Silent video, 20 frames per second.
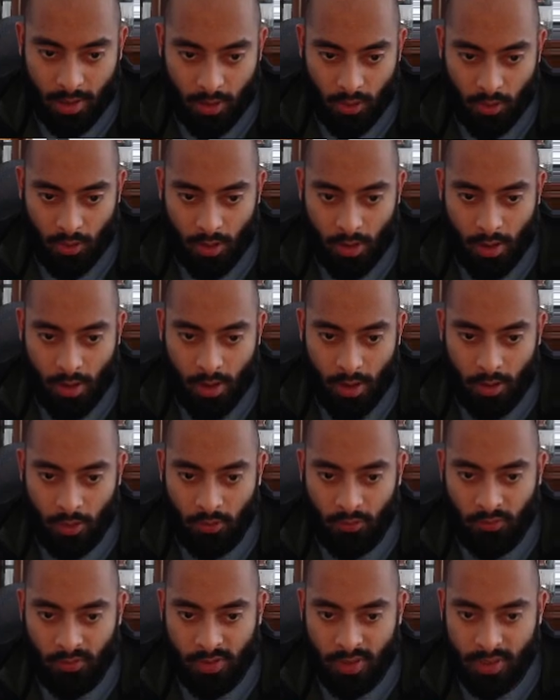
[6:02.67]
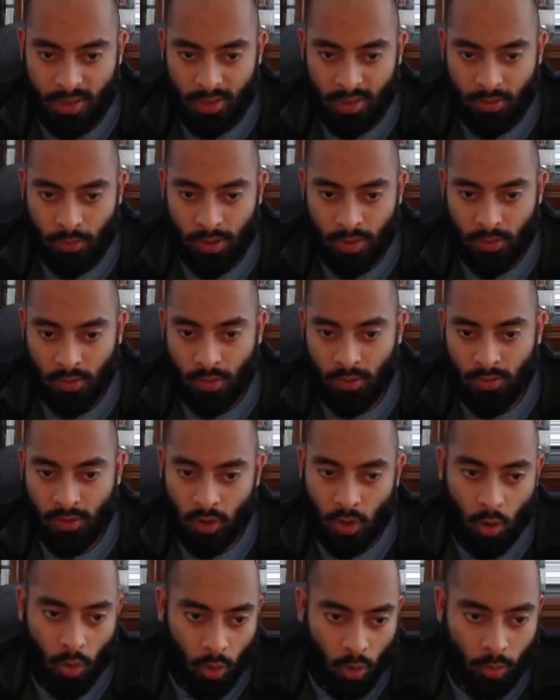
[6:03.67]
And obviously this one as well, it's
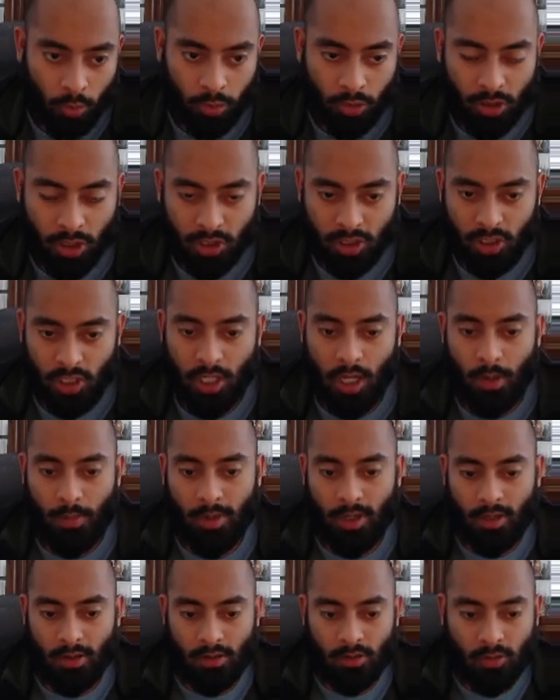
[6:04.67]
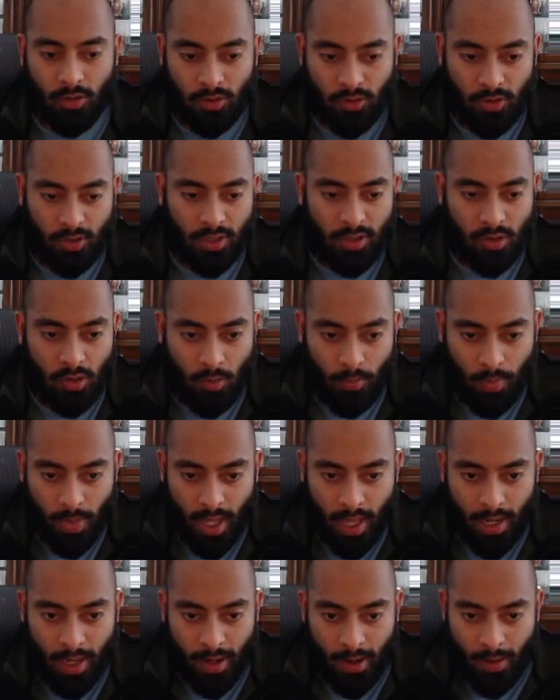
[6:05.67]
got oil production coming in as well, so that's not bad.